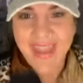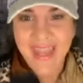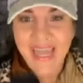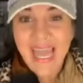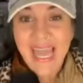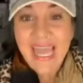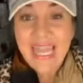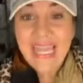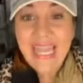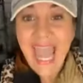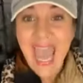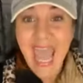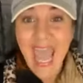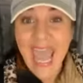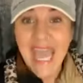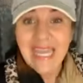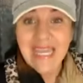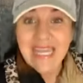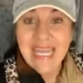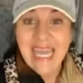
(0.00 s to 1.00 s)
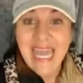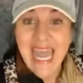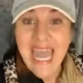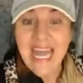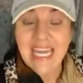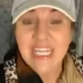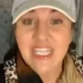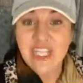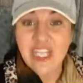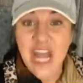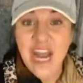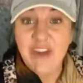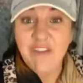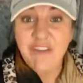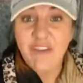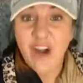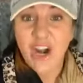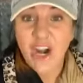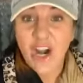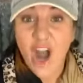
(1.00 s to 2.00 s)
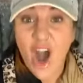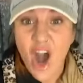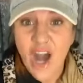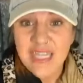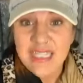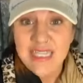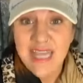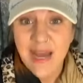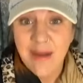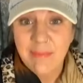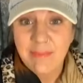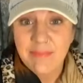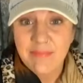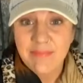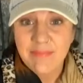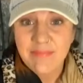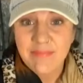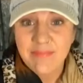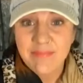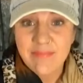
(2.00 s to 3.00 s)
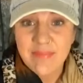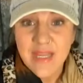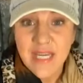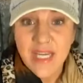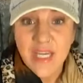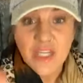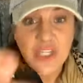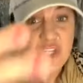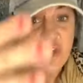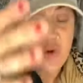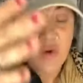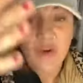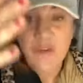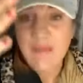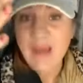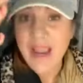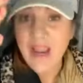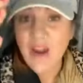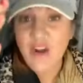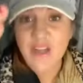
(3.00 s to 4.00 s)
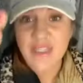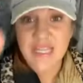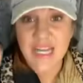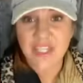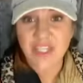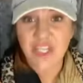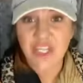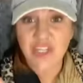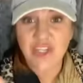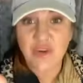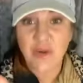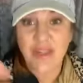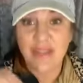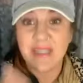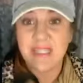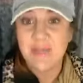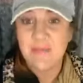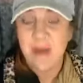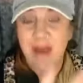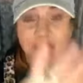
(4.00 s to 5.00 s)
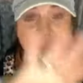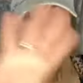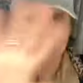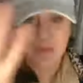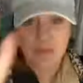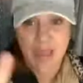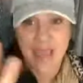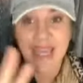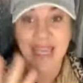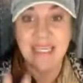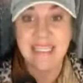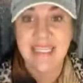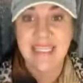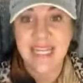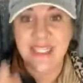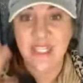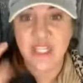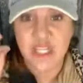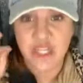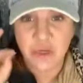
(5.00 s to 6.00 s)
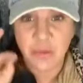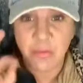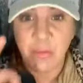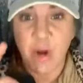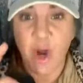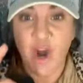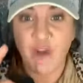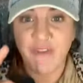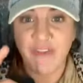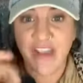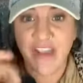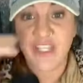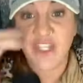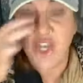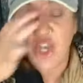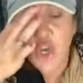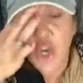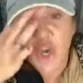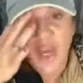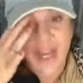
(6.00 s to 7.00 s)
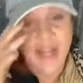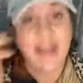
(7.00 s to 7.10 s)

Yay, Leanne and Jennifer. Awesome. Two of my girls that just joined this month. It's making sense to you. Perfect. Good.